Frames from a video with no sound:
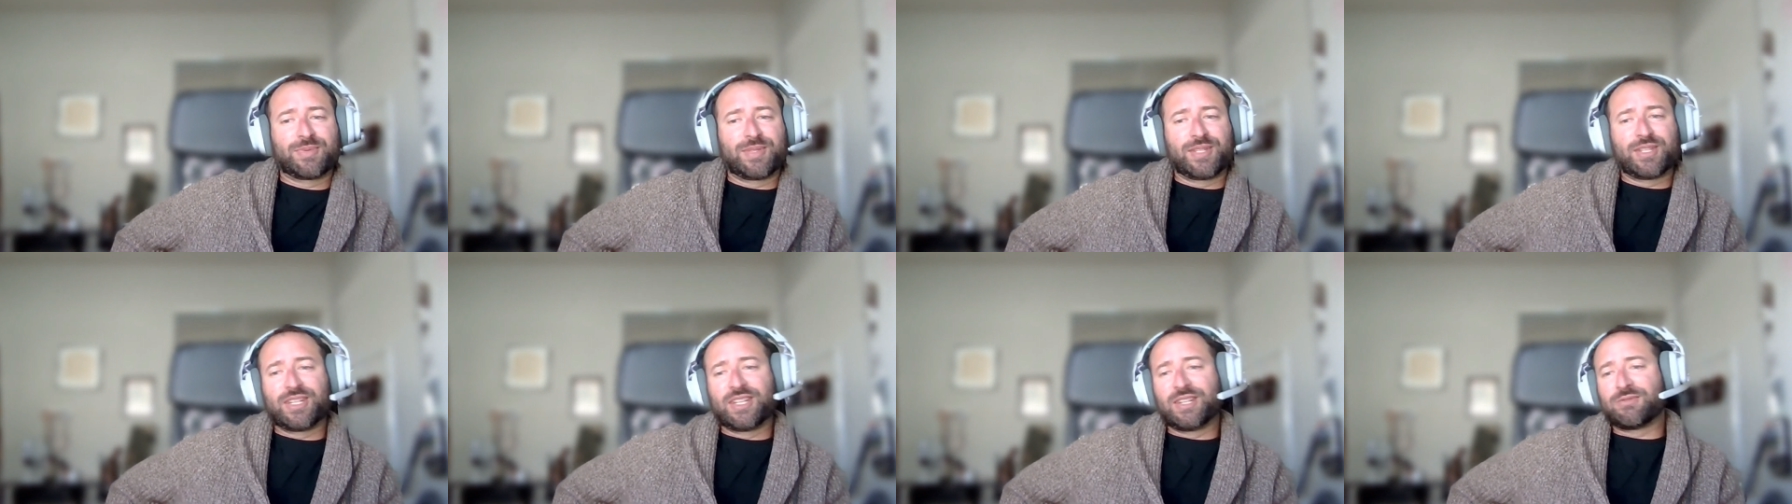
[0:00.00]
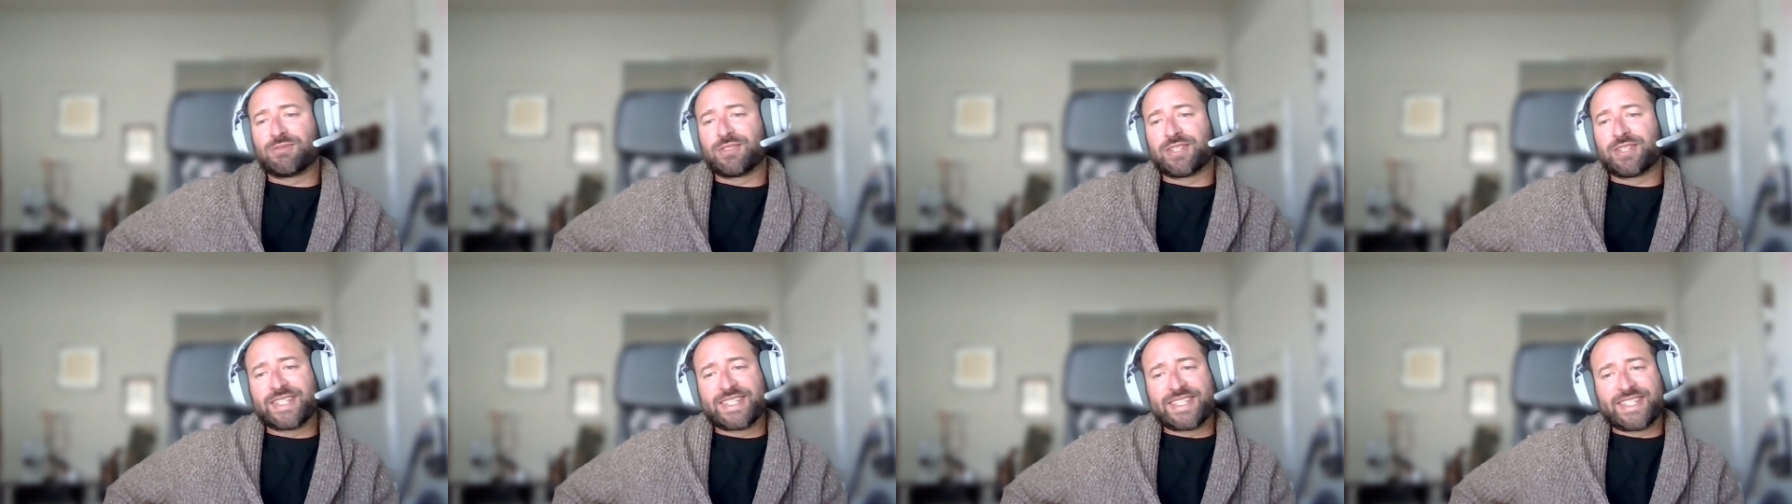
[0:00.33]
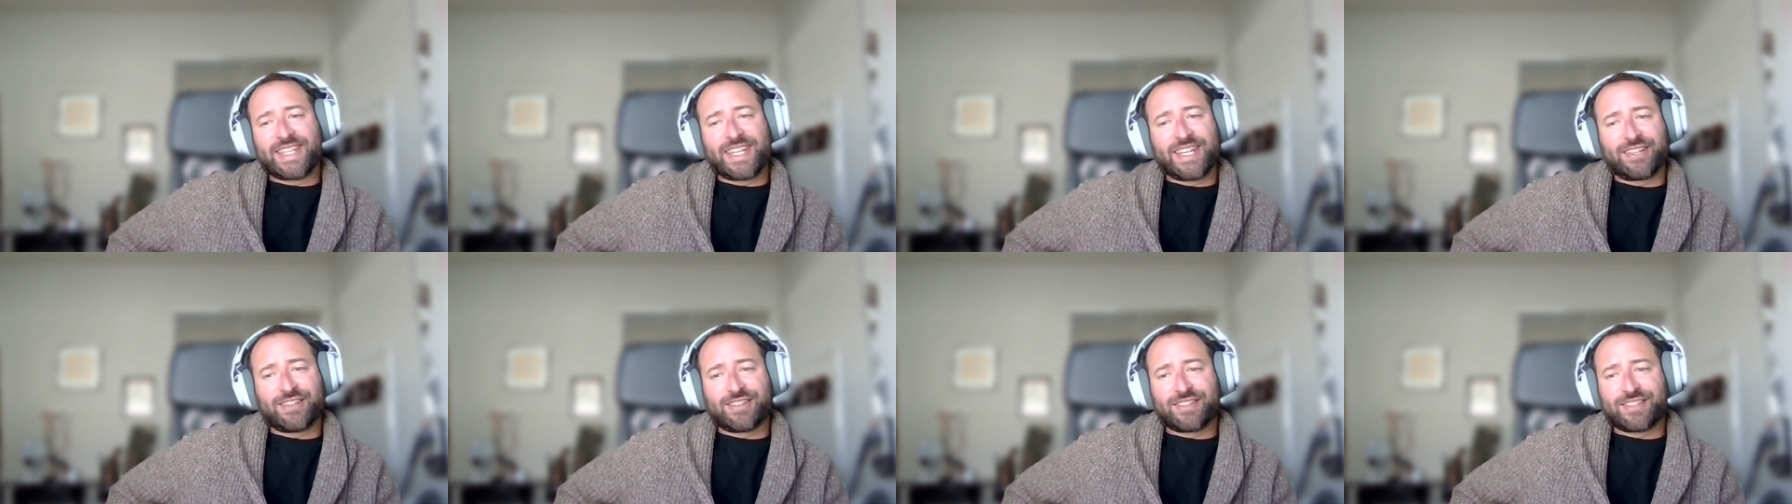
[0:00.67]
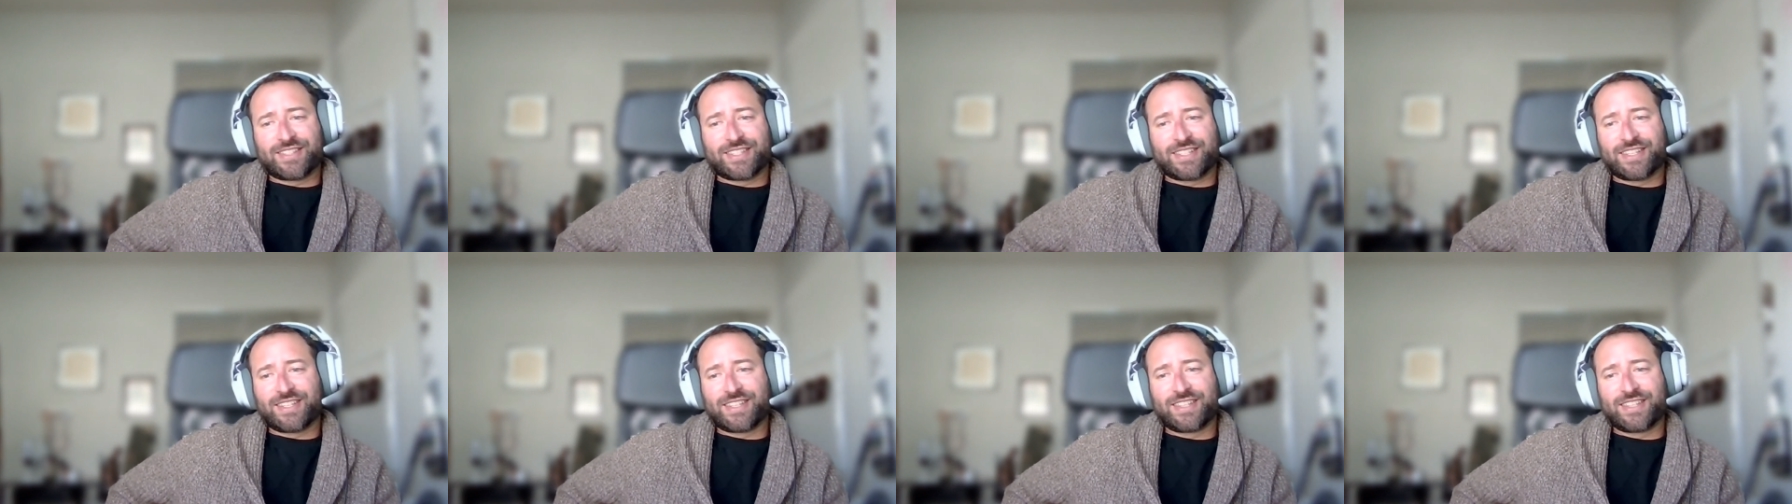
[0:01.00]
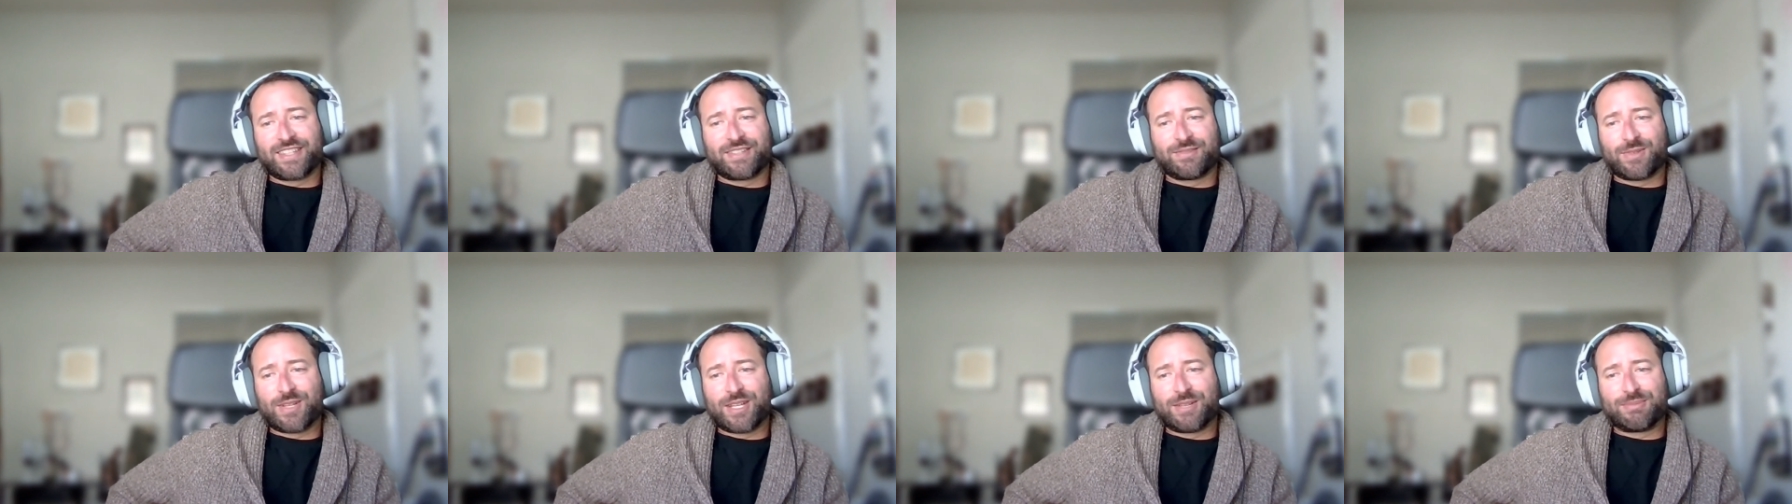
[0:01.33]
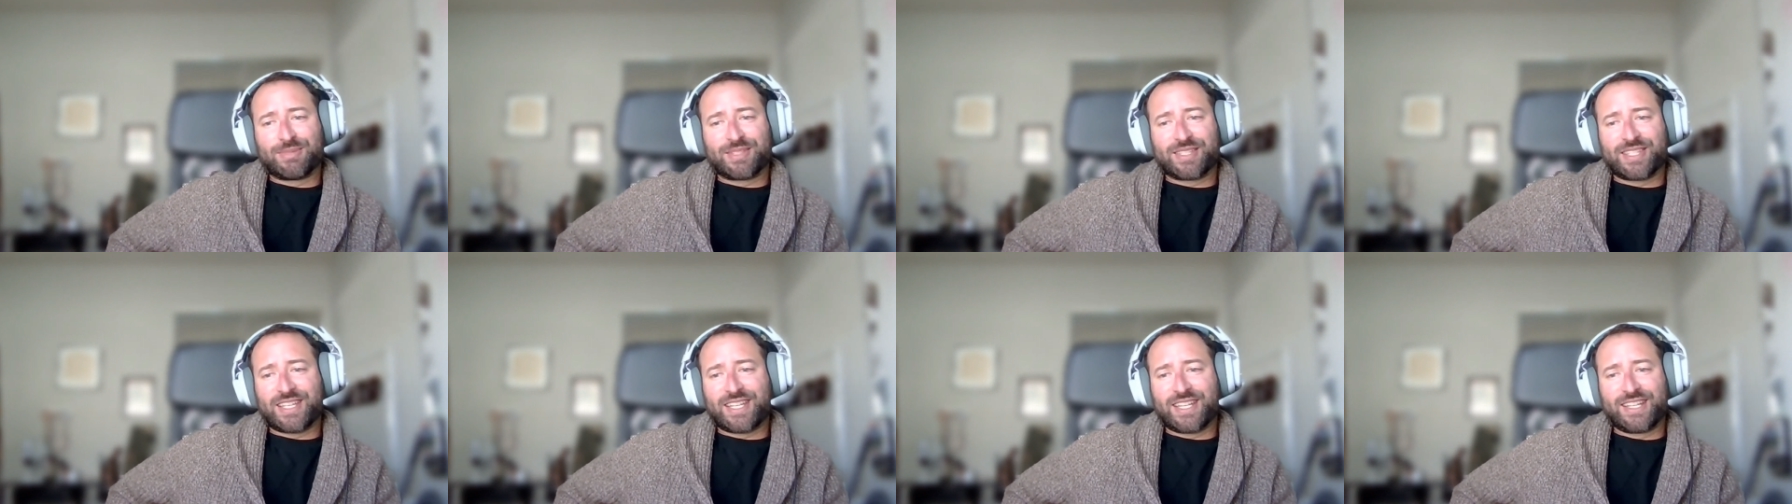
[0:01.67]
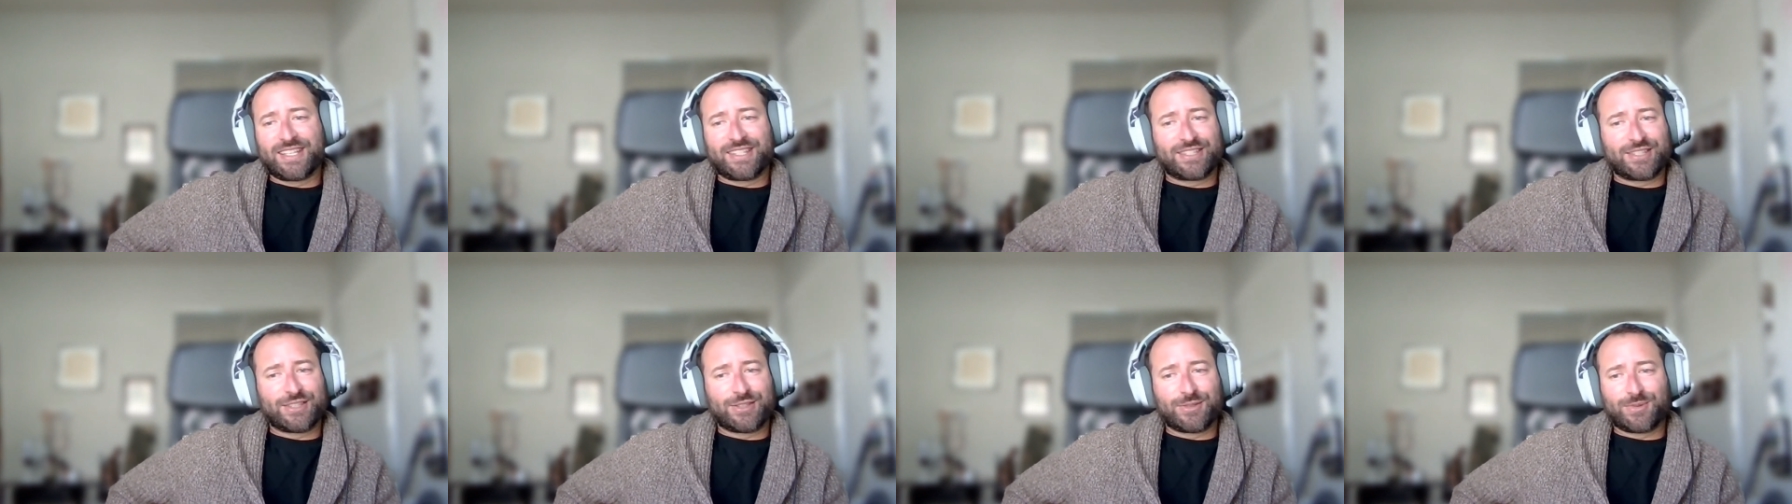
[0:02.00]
We didn't run sales on the websites.